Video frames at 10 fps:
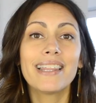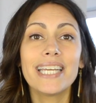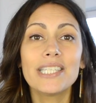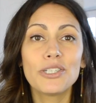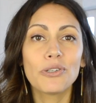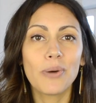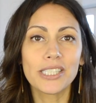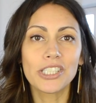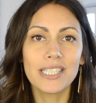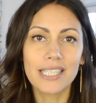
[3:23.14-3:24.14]
These two
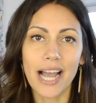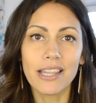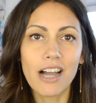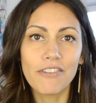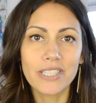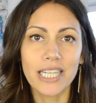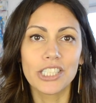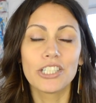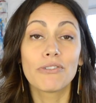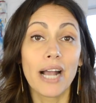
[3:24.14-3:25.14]
questions guide the
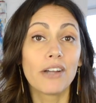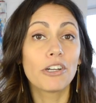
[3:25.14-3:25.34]
conversation around